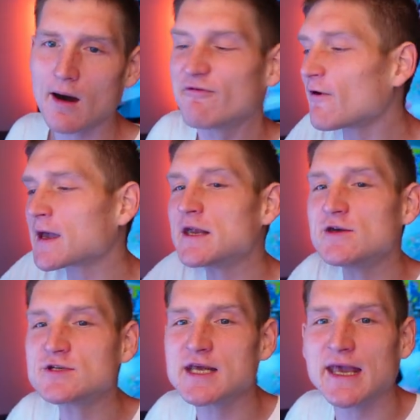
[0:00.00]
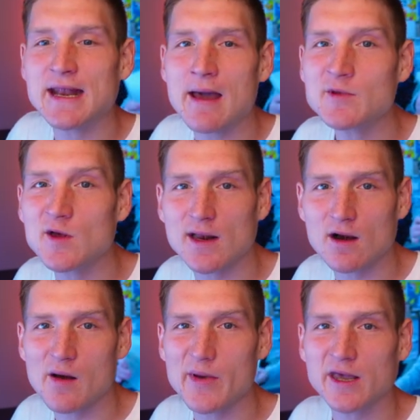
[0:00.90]
I'm fucking using an
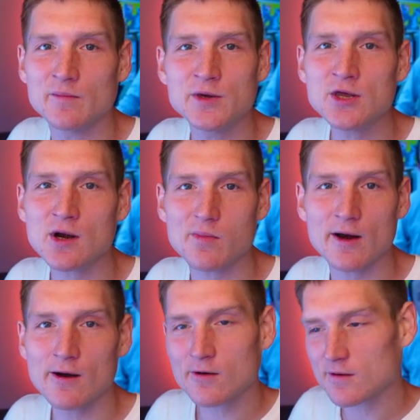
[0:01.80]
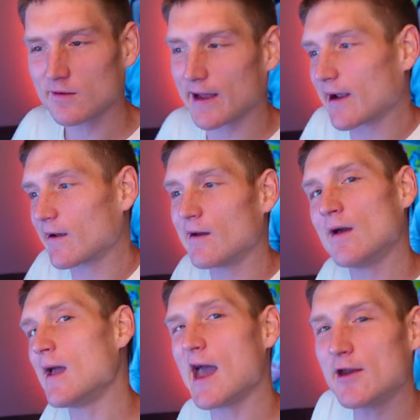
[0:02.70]
emulator on my computer, bro. Like,
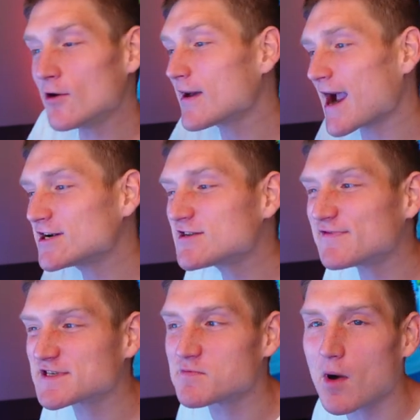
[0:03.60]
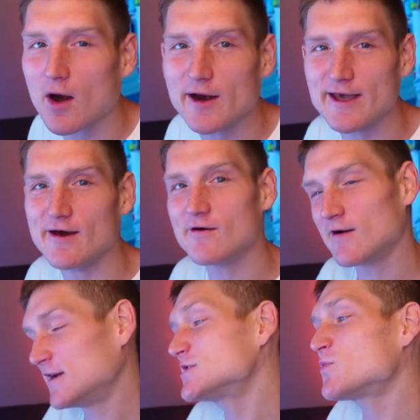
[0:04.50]
and who cares if it's Mario?
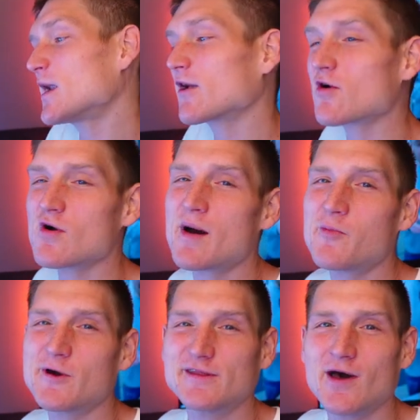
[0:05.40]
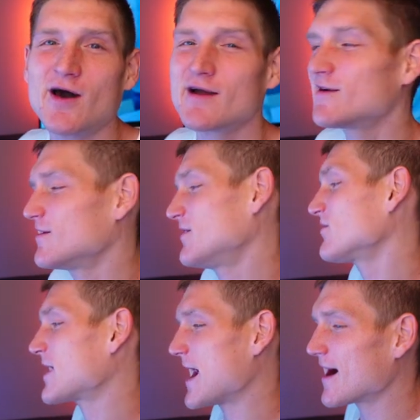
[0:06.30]
It's what I grew up with, dog. I
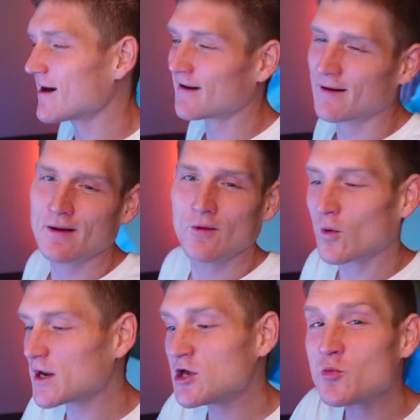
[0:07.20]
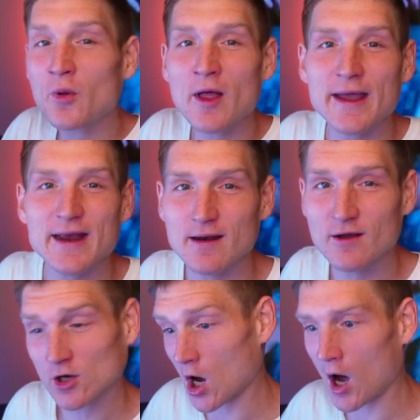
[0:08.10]
don't care. What are you playing?
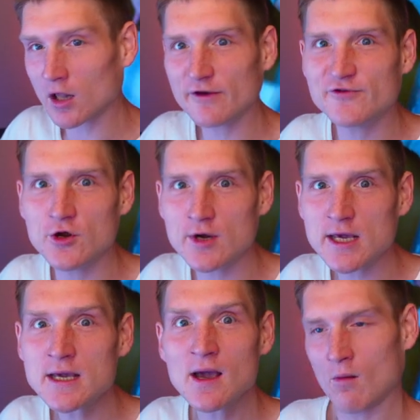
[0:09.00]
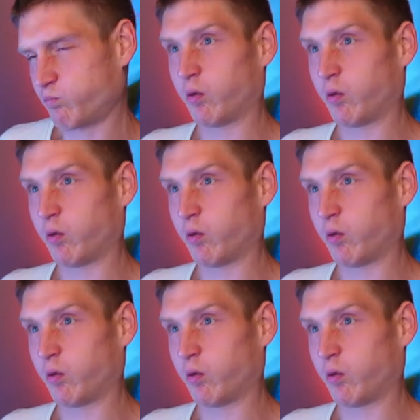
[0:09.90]
Call of Duty?